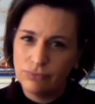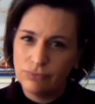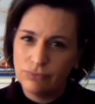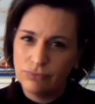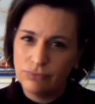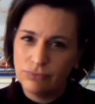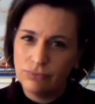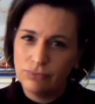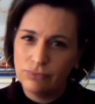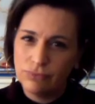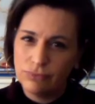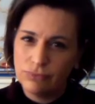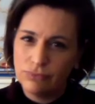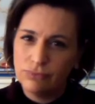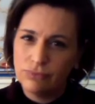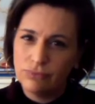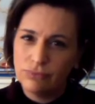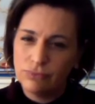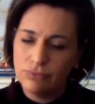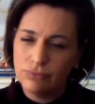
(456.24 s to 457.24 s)

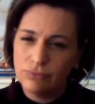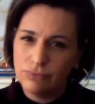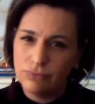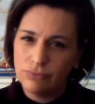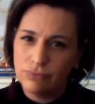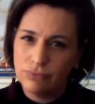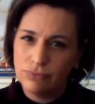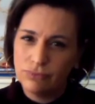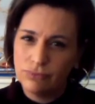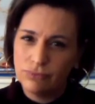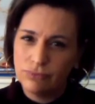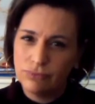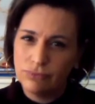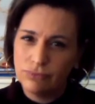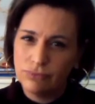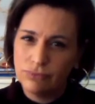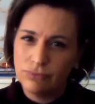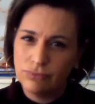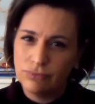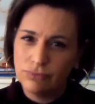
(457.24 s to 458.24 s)

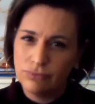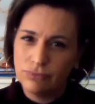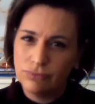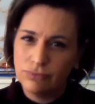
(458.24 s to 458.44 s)
No words are spoken by the person on screen.